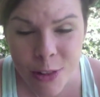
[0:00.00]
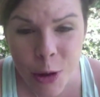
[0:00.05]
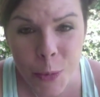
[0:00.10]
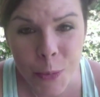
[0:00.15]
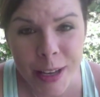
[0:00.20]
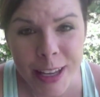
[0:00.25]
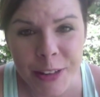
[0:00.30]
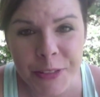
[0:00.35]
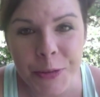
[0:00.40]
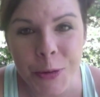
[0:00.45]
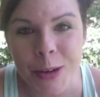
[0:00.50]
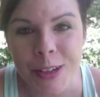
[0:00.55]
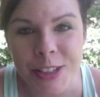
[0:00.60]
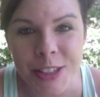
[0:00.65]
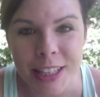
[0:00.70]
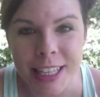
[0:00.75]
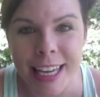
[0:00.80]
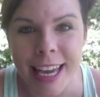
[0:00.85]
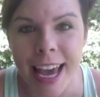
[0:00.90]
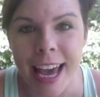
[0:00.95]
We
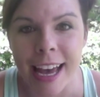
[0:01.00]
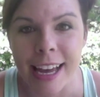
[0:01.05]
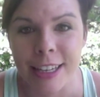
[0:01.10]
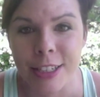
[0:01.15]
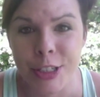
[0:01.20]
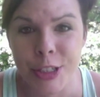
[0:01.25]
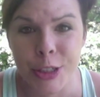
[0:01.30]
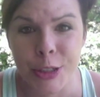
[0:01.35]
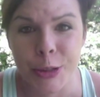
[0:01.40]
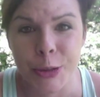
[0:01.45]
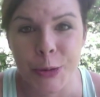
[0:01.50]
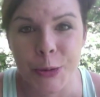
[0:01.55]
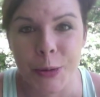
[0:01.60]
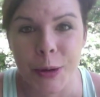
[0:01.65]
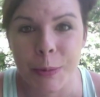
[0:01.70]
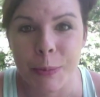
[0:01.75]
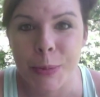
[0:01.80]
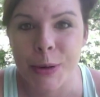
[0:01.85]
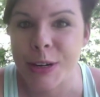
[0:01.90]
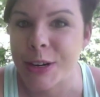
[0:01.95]
unfortunately had to
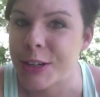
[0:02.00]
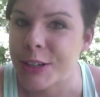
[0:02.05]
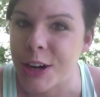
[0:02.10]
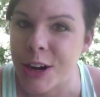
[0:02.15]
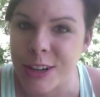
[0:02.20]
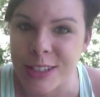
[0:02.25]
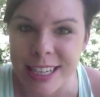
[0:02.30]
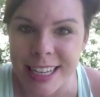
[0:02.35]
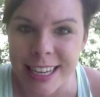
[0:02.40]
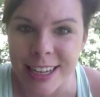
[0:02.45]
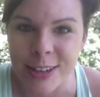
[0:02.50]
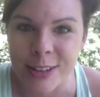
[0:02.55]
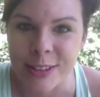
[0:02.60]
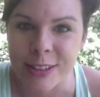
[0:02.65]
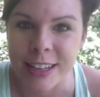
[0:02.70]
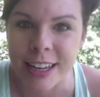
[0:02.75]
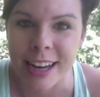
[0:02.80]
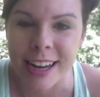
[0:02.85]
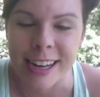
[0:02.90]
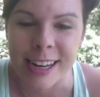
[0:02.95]
put our dog
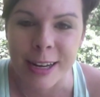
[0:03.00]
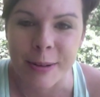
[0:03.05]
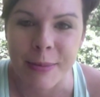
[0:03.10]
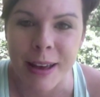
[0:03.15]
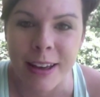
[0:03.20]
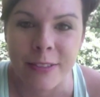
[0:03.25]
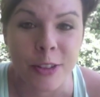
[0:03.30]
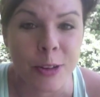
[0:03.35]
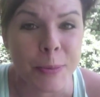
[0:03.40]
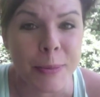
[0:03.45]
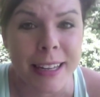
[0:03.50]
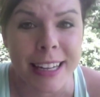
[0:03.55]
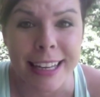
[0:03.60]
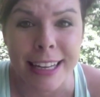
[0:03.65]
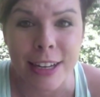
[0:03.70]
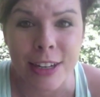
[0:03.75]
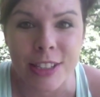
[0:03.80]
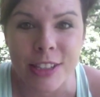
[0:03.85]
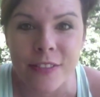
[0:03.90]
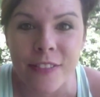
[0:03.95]
down after many
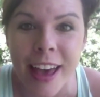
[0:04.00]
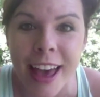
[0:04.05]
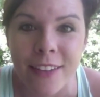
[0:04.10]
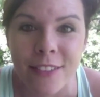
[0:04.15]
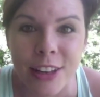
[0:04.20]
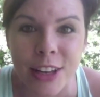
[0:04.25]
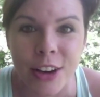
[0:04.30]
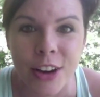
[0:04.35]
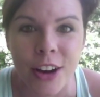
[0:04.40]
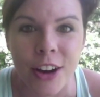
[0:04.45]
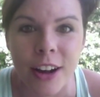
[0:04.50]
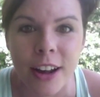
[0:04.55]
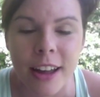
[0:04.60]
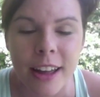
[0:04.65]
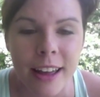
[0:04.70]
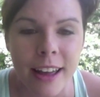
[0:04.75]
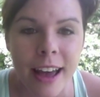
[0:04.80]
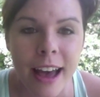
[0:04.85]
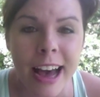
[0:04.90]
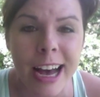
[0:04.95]
years of having her
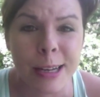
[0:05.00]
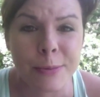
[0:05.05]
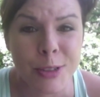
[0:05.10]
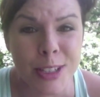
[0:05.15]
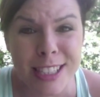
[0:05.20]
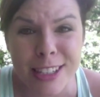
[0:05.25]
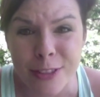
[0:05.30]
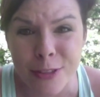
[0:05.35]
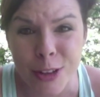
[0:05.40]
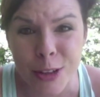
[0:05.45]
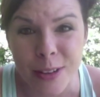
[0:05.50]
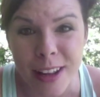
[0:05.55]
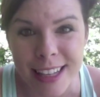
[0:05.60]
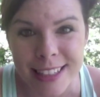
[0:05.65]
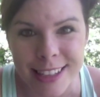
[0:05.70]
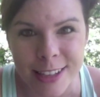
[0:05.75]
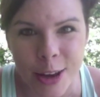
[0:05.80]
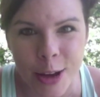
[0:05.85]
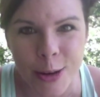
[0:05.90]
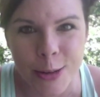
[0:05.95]
just a few
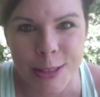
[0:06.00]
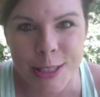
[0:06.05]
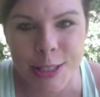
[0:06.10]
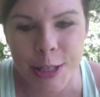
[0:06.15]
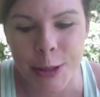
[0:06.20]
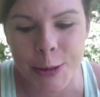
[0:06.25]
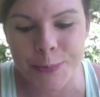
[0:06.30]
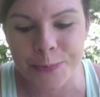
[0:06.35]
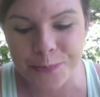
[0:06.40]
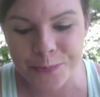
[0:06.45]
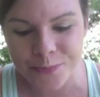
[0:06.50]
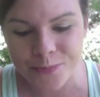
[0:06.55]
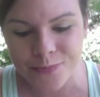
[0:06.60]
days ago. So